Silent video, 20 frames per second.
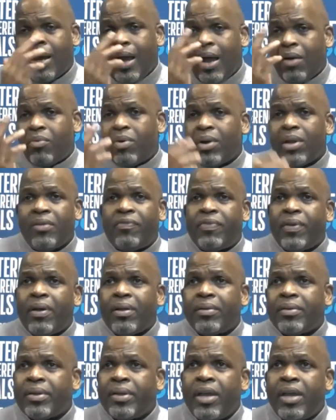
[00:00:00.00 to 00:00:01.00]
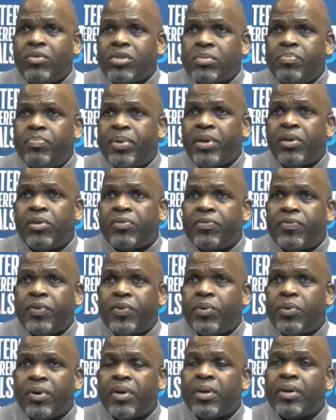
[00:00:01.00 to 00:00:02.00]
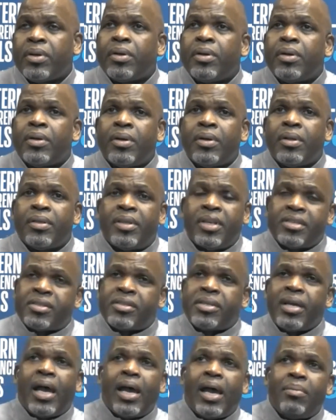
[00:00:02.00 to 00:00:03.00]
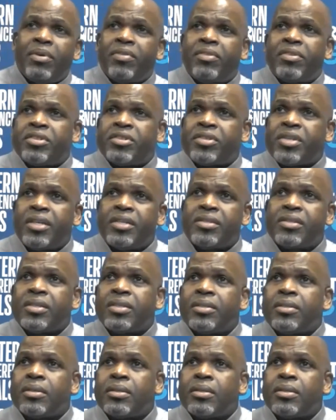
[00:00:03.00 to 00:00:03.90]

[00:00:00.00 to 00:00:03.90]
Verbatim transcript: I really felt he was built for this time of the season.